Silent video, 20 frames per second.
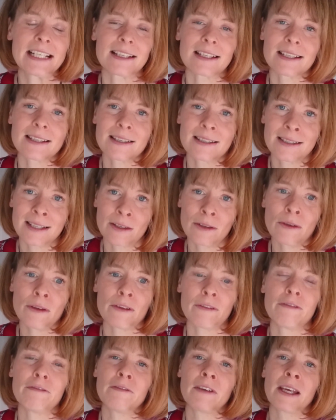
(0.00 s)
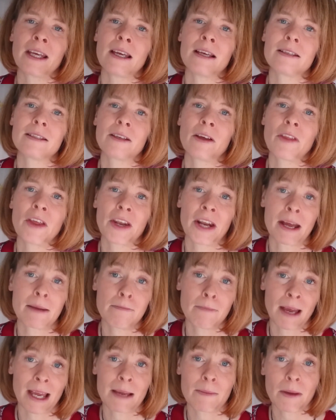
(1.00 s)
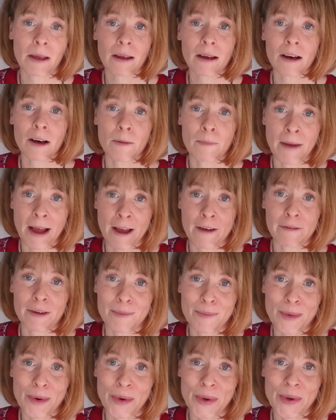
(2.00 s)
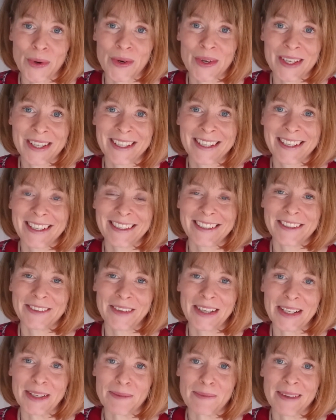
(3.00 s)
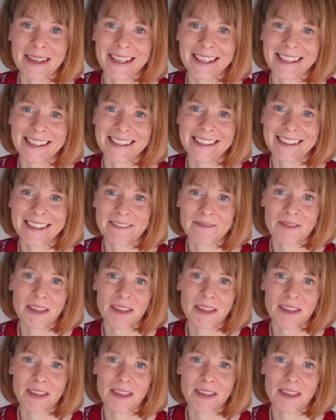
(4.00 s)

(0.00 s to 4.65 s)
to still the fear so that I may become ever more the real me.